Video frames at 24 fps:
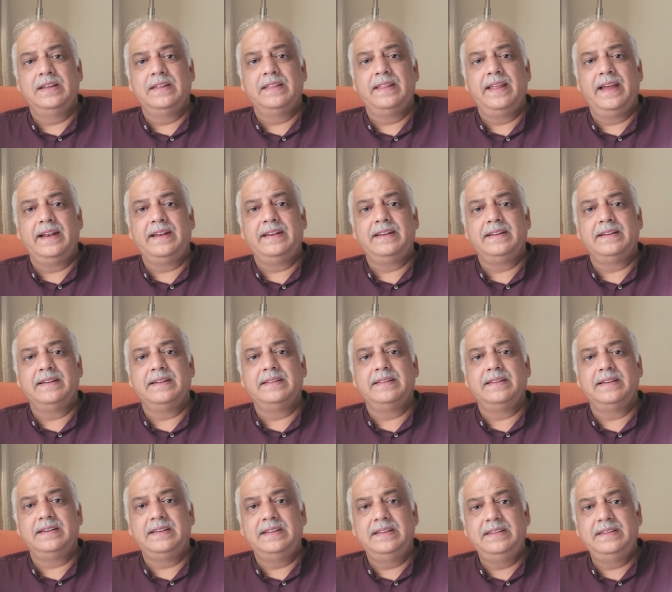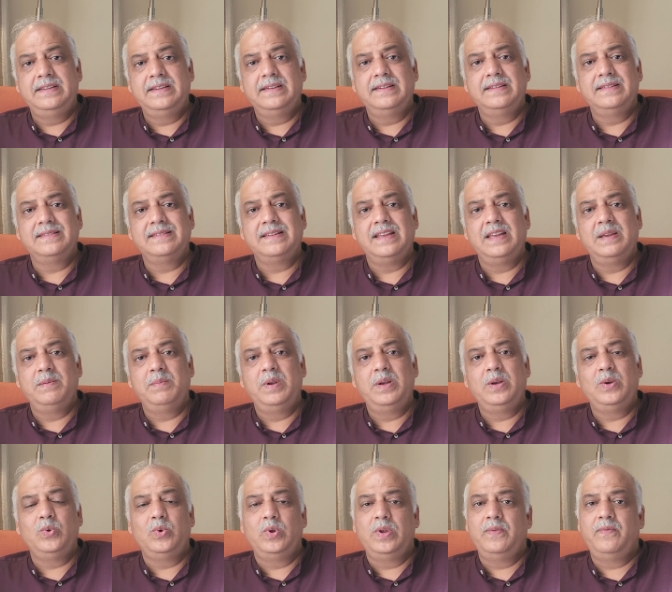that the teacher is
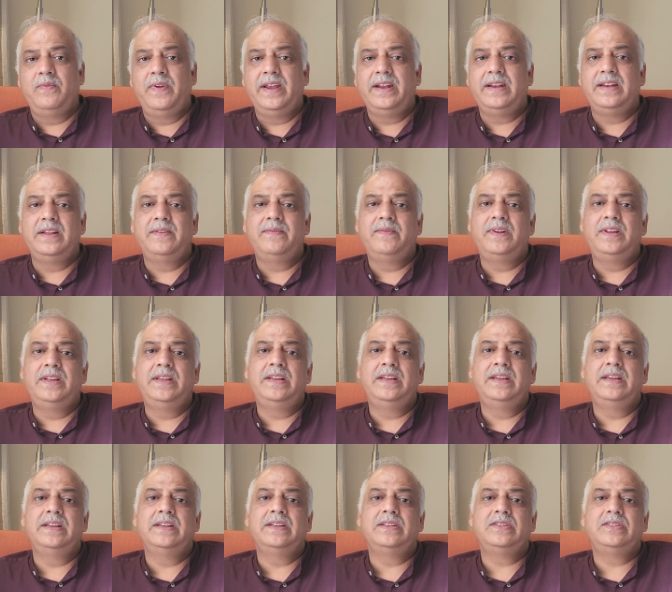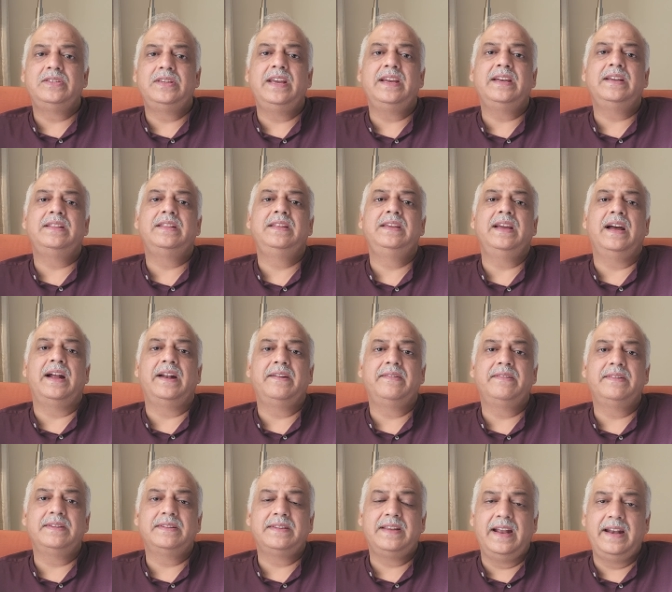able to effectively check the
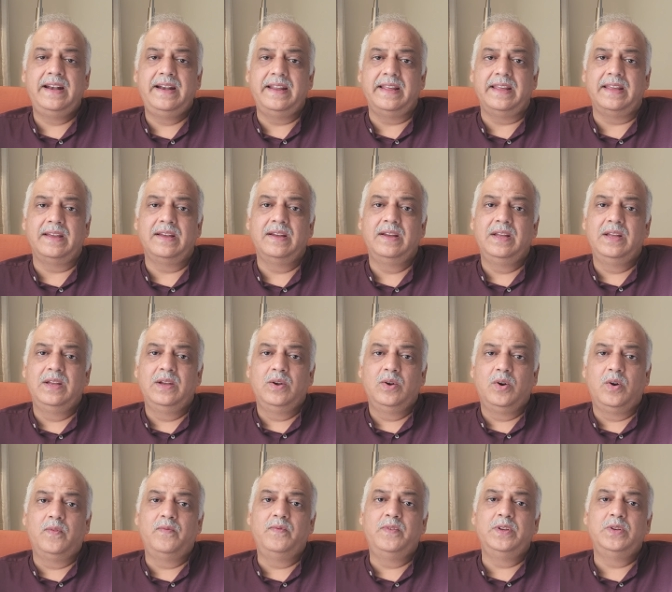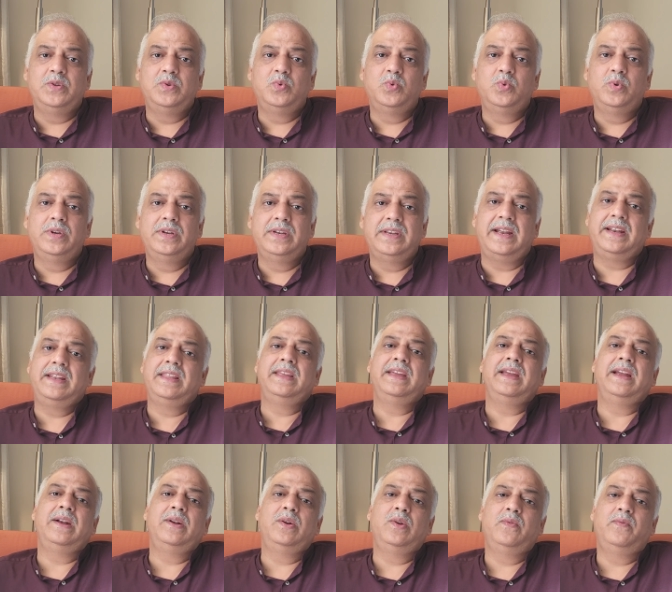understanding of the student at
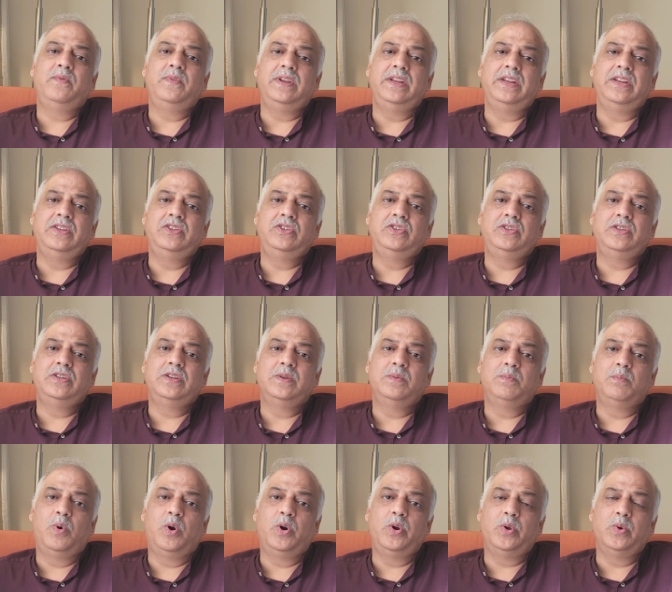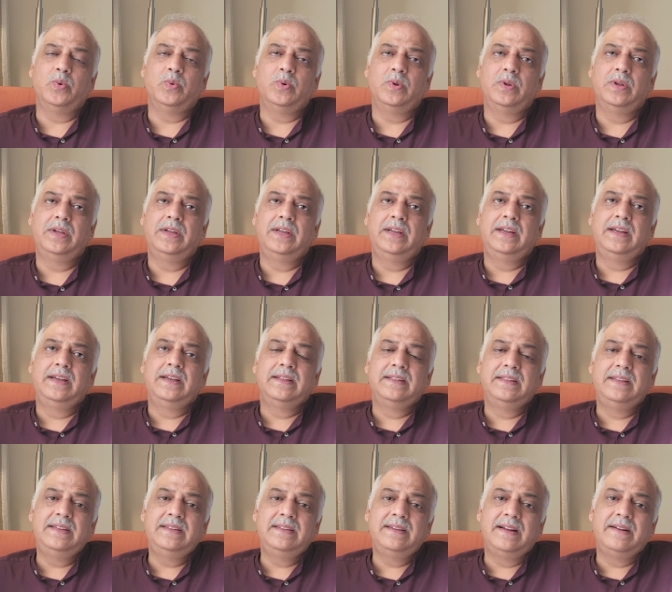the end of each module.
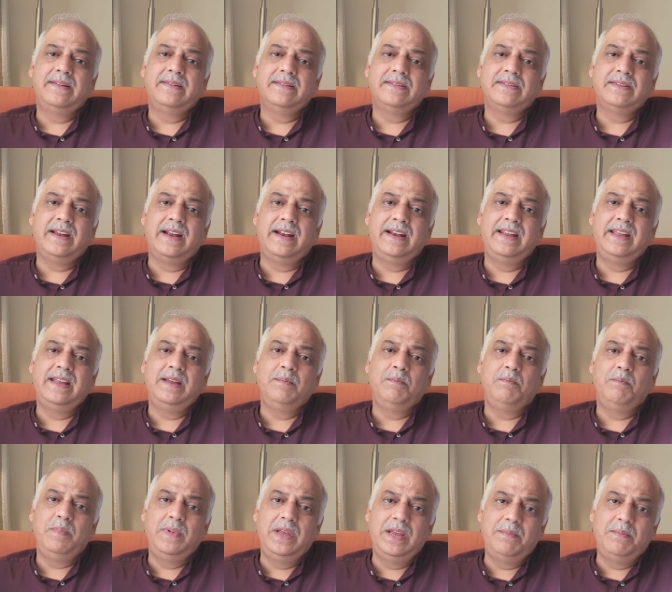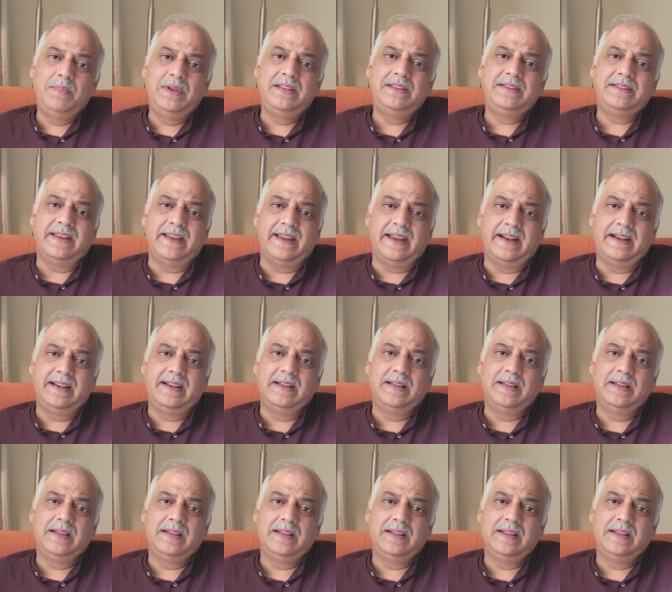This understanding may be checked
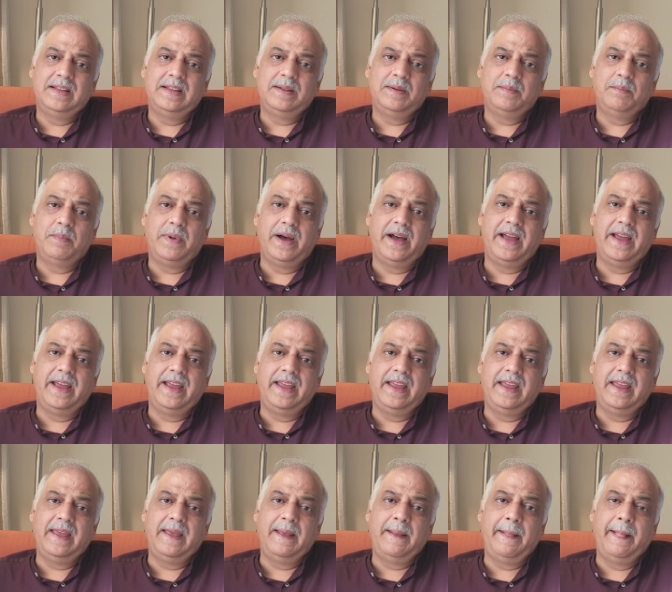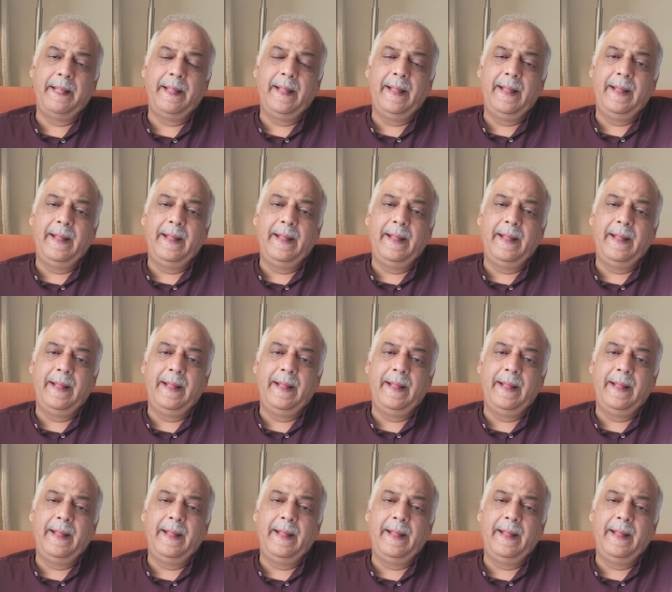by